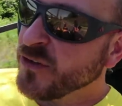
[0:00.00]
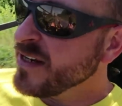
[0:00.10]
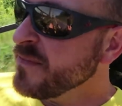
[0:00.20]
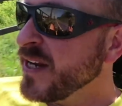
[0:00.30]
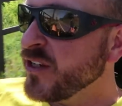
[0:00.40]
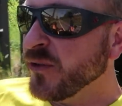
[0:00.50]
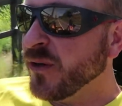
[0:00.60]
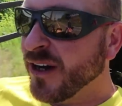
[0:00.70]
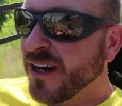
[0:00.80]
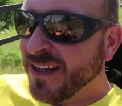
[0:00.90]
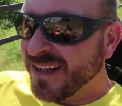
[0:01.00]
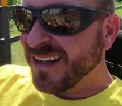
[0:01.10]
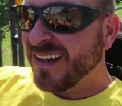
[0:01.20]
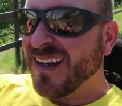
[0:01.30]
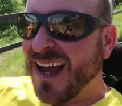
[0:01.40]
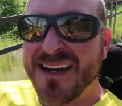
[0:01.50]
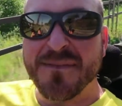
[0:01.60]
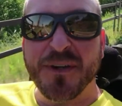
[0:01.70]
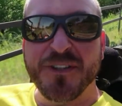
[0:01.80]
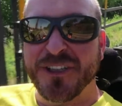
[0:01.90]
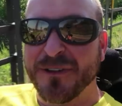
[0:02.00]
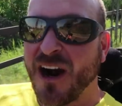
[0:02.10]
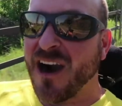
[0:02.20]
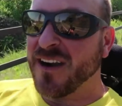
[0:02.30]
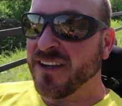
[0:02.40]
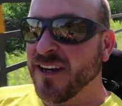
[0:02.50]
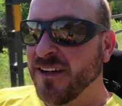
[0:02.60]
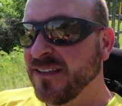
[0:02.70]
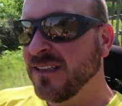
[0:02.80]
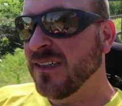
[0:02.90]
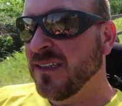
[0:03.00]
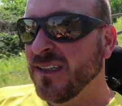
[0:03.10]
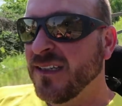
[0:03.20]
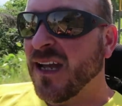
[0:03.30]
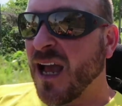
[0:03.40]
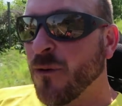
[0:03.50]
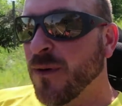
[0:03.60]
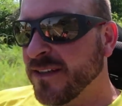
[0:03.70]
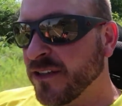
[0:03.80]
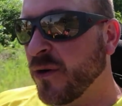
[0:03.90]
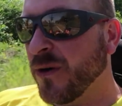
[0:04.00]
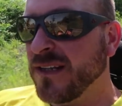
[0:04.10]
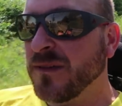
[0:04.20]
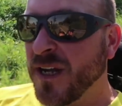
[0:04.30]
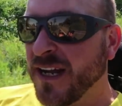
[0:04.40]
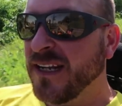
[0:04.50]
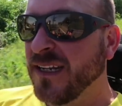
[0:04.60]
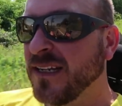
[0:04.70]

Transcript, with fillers: I tried to make sure I didn't push too hard, you know? I went according to my,